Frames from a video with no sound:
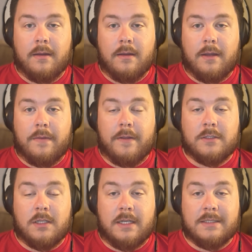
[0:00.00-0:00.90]
and
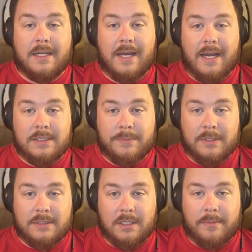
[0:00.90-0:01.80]
there's a lot that has
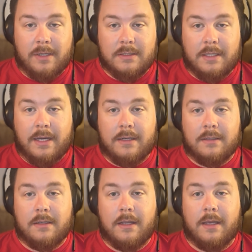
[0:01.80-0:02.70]
been said about that
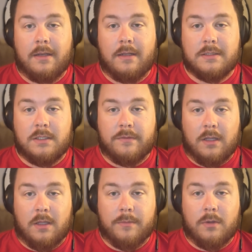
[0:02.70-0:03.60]
and his
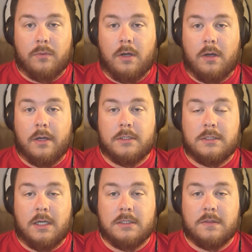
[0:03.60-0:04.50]
development. We're hearing
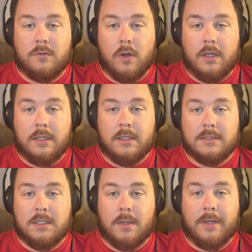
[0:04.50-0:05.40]
tons of great
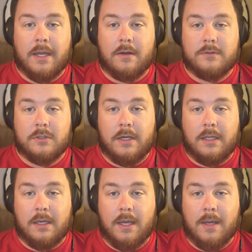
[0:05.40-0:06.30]
things coming out of
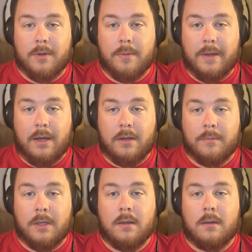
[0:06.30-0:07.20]
training camp about
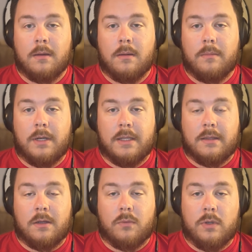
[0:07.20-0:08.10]
him, but I
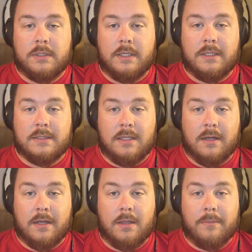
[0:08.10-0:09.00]
think one thing that's
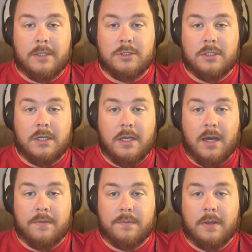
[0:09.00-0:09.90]
not getting mentioned
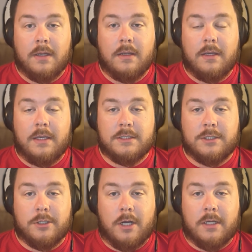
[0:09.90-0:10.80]
enough is
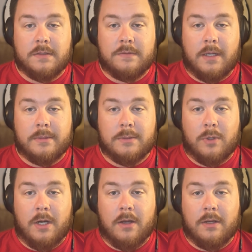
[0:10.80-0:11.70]
the loss of Thomas
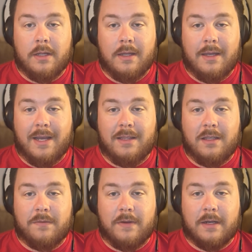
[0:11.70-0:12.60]
Brown and the
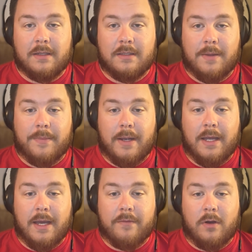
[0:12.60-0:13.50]
effect that that might
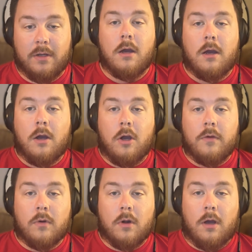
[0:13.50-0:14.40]
have on him.
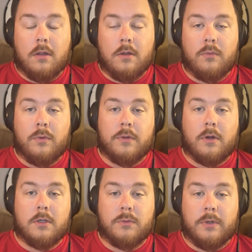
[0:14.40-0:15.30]
Overall, with
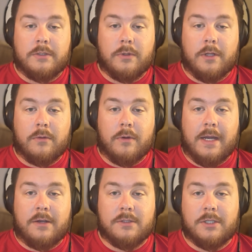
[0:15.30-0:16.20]
our 2023
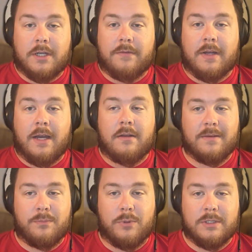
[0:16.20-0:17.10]
outlook, I've kind
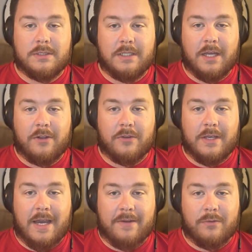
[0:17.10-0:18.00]
of put together
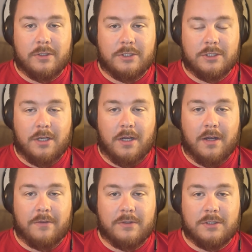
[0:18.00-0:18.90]
the average
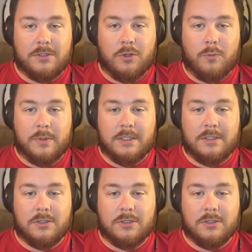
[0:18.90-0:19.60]
of the 2 potential